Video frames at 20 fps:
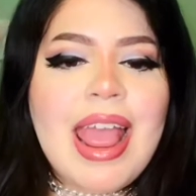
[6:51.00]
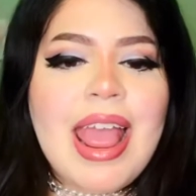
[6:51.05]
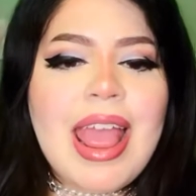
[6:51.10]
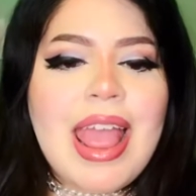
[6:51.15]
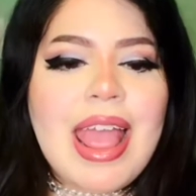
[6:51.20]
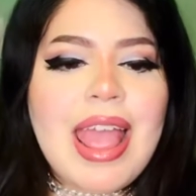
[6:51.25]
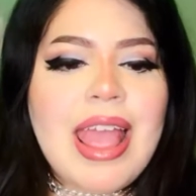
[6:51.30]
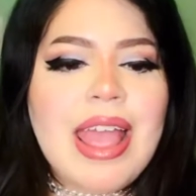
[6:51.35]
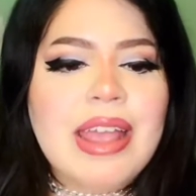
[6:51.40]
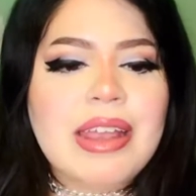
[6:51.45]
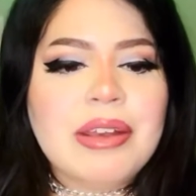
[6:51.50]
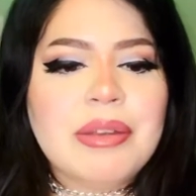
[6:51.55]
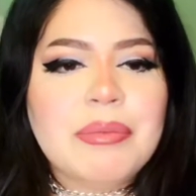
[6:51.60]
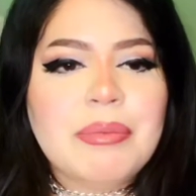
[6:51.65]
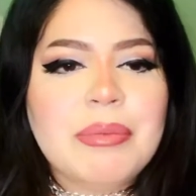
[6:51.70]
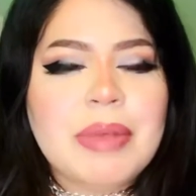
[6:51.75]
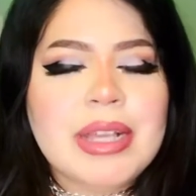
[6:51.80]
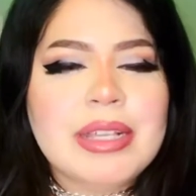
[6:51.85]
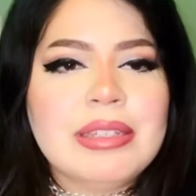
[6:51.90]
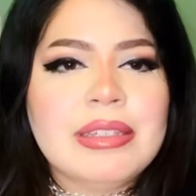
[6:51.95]

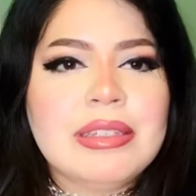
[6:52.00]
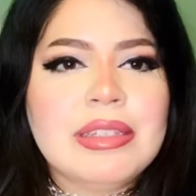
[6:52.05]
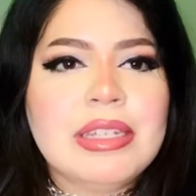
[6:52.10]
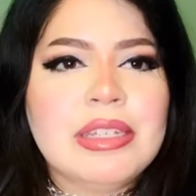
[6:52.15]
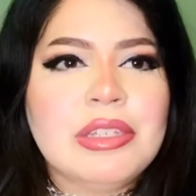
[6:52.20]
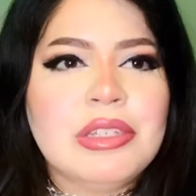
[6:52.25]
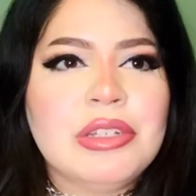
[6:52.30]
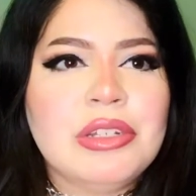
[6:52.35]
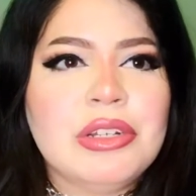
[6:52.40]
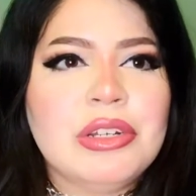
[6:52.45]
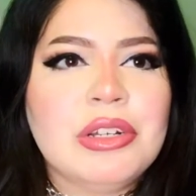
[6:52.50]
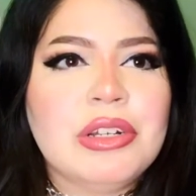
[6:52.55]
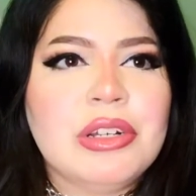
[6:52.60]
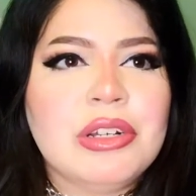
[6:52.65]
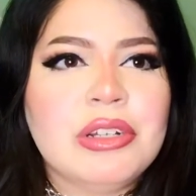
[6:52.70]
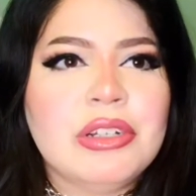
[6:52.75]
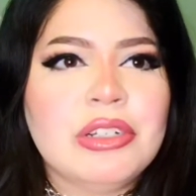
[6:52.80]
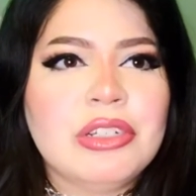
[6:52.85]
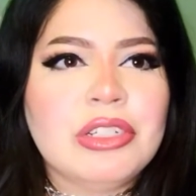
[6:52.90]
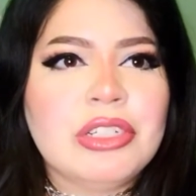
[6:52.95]
And my
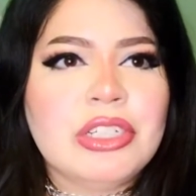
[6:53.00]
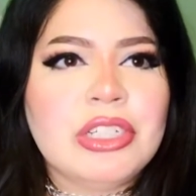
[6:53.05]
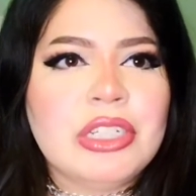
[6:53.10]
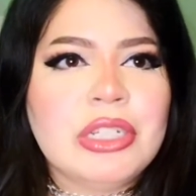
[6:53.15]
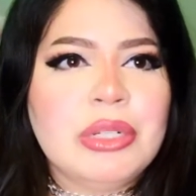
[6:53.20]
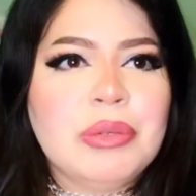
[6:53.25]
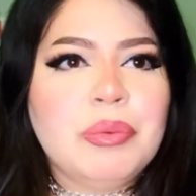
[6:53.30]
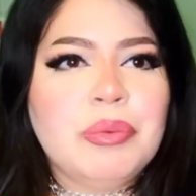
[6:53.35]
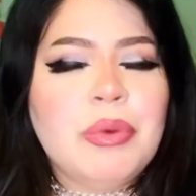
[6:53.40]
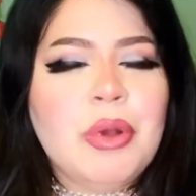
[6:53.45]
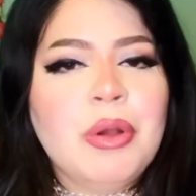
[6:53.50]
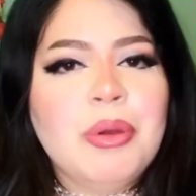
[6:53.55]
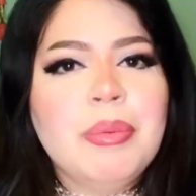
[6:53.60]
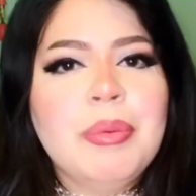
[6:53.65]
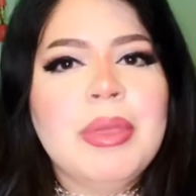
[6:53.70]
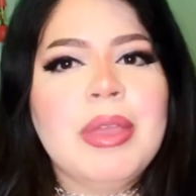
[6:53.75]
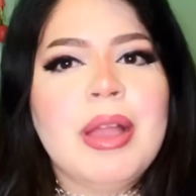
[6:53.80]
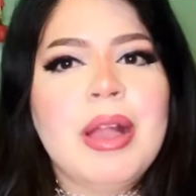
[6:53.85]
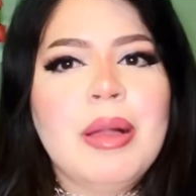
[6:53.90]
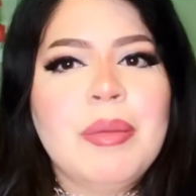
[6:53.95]
sister, she woke
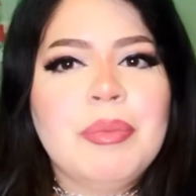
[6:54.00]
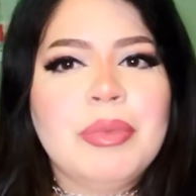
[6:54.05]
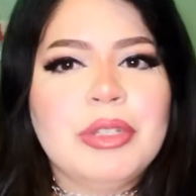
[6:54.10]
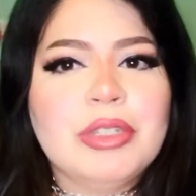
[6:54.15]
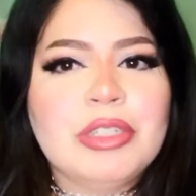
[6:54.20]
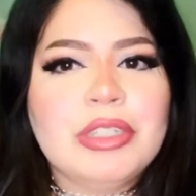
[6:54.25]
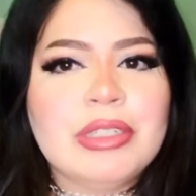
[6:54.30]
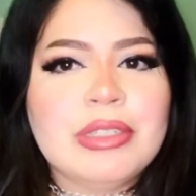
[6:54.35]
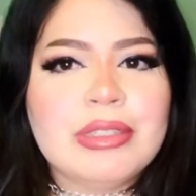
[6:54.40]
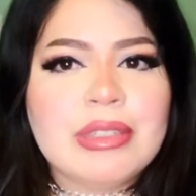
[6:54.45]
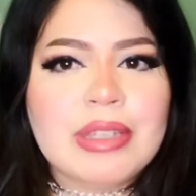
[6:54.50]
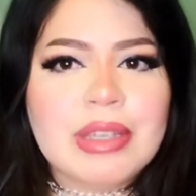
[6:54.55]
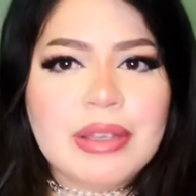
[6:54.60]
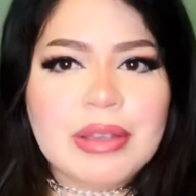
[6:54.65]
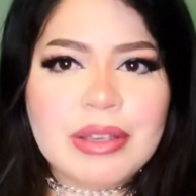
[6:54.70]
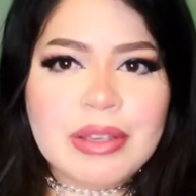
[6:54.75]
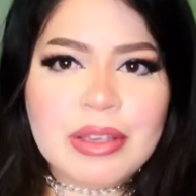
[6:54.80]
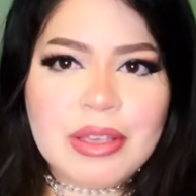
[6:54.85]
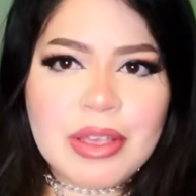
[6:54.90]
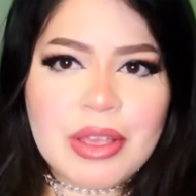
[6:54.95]
me up, and she's
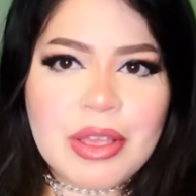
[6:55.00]
like,